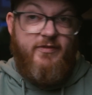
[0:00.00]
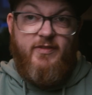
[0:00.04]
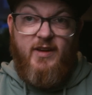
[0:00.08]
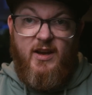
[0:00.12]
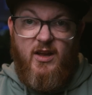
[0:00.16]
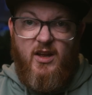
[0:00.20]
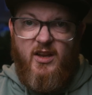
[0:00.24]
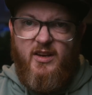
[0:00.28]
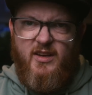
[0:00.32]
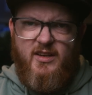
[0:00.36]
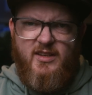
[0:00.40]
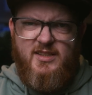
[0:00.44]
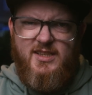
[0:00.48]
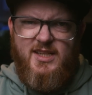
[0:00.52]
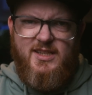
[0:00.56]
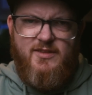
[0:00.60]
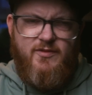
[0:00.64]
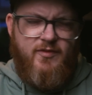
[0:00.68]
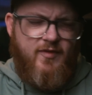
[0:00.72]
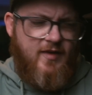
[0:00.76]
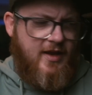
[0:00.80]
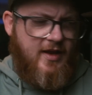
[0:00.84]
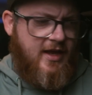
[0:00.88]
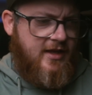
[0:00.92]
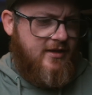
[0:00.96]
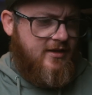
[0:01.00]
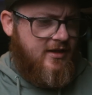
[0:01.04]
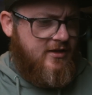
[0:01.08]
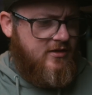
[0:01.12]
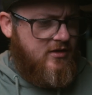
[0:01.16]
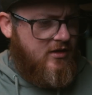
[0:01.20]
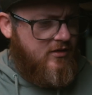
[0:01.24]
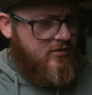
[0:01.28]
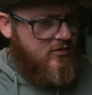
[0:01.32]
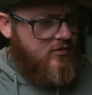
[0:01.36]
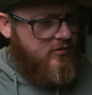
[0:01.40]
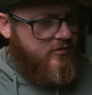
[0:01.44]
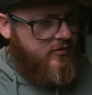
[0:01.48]
And it says flat. I
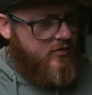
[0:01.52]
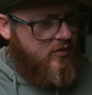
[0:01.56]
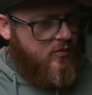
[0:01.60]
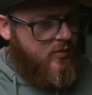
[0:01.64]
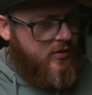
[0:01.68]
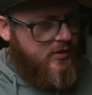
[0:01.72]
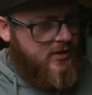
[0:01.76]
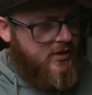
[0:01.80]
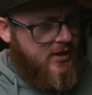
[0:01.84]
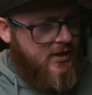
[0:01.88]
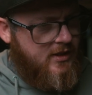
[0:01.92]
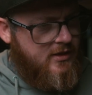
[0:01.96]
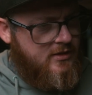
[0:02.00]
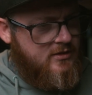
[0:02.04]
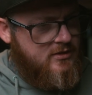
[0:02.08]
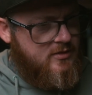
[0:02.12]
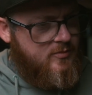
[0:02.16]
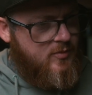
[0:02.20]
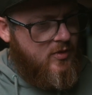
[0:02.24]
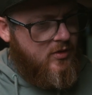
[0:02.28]
don't even know what that is, to be